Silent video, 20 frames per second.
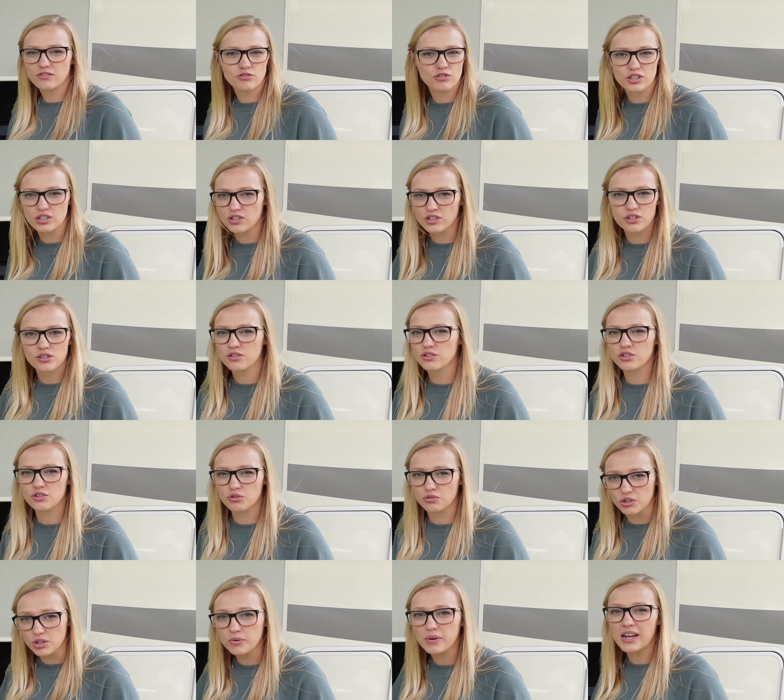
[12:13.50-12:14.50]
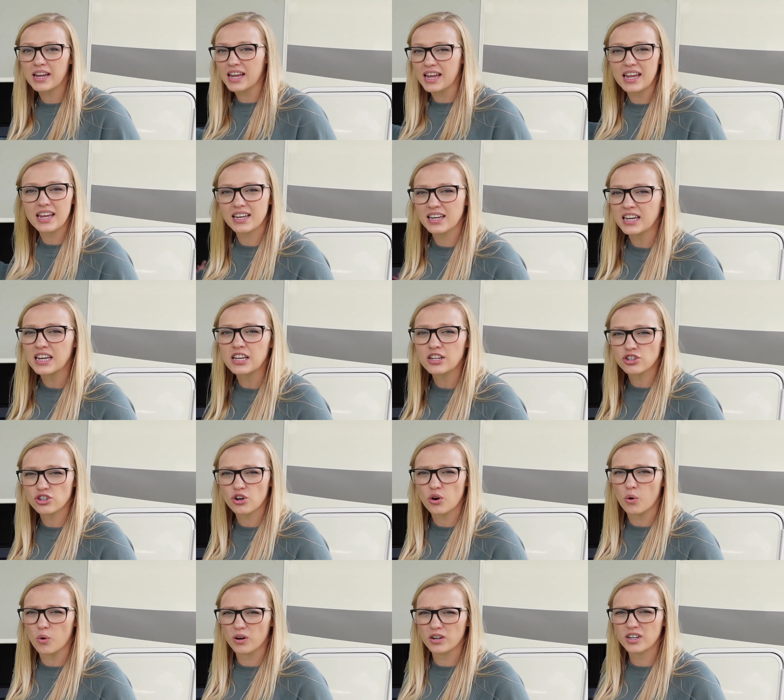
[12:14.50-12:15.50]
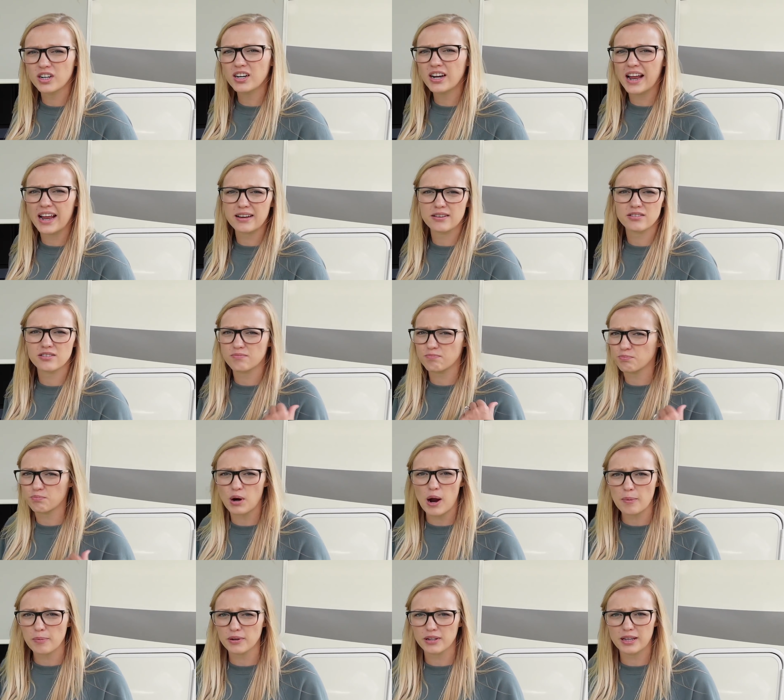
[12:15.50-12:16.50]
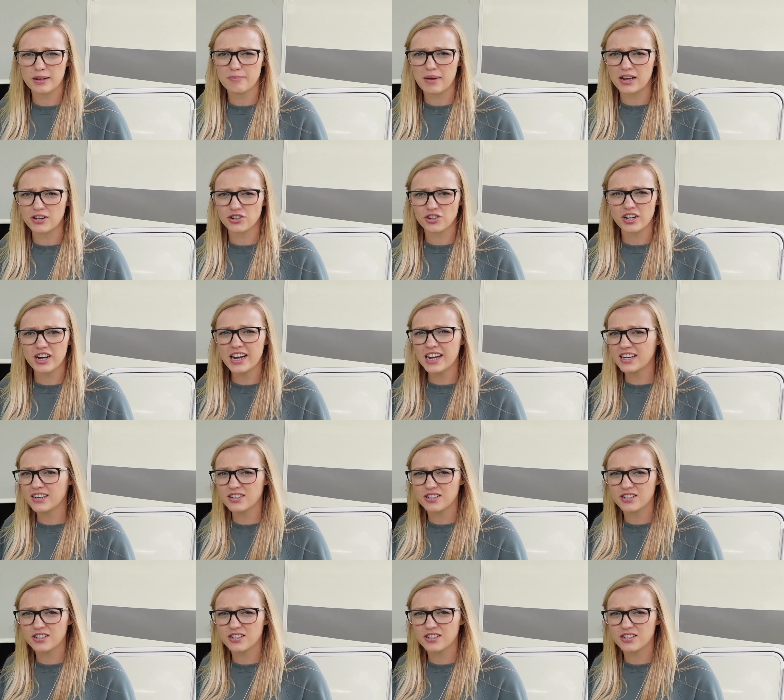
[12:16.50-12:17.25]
just screwing in each corner and properly measuring.